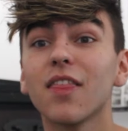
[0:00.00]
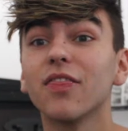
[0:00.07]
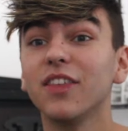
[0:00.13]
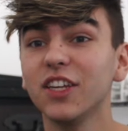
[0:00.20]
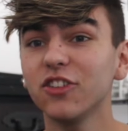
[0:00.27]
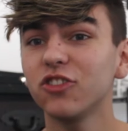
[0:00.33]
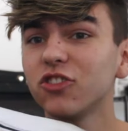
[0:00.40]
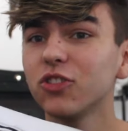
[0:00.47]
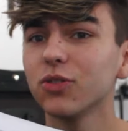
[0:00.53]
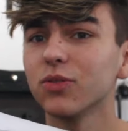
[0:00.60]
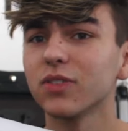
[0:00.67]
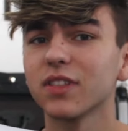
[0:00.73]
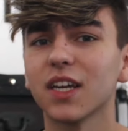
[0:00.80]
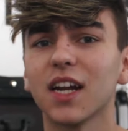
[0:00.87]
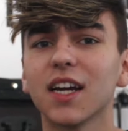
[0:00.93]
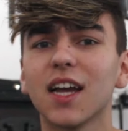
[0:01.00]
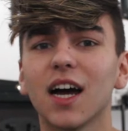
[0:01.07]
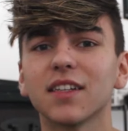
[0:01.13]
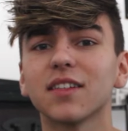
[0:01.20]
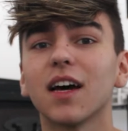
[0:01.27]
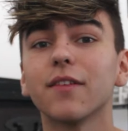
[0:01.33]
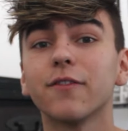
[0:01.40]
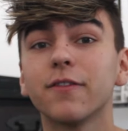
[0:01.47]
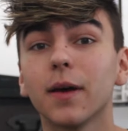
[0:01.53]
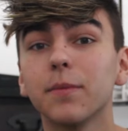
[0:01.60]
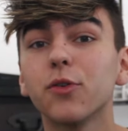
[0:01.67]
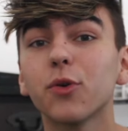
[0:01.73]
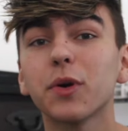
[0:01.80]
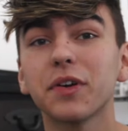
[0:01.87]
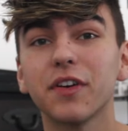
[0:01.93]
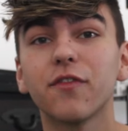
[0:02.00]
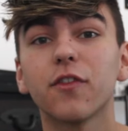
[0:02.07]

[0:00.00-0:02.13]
these shoes that I got on February